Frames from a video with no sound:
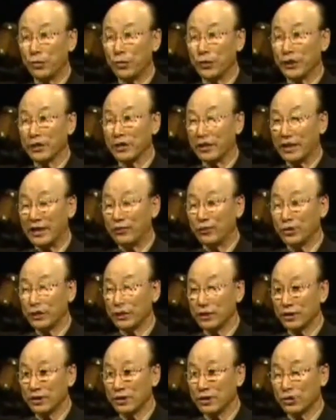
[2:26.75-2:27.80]
going
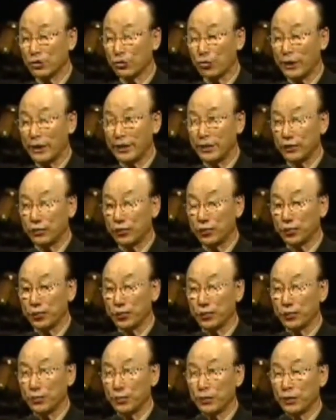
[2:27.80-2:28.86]
around trying
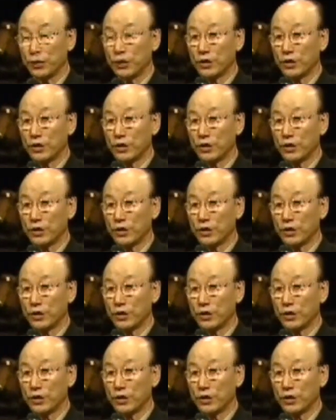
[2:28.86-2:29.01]
to